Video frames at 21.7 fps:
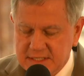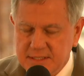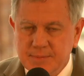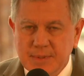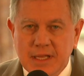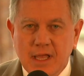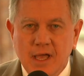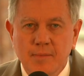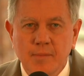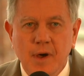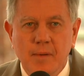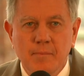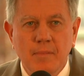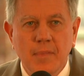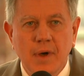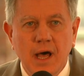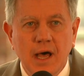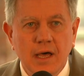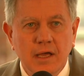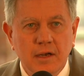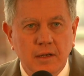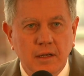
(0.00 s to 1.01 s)
has become a
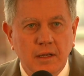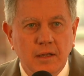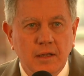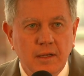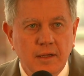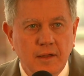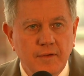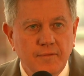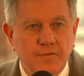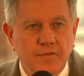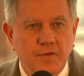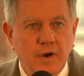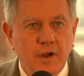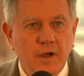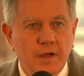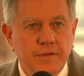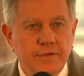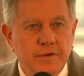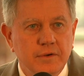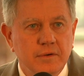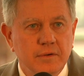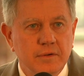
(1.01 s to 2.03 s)
model for
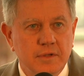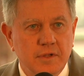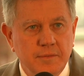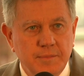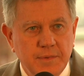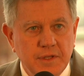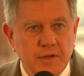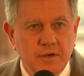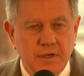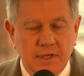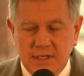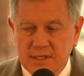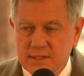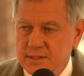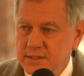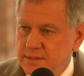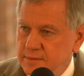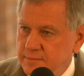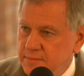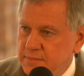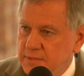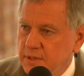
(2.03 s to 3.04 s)
other
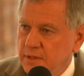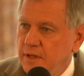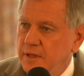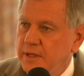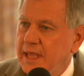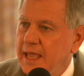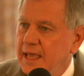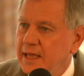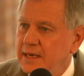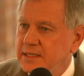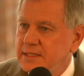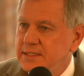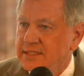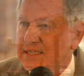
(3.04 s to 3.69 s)
communities to look at and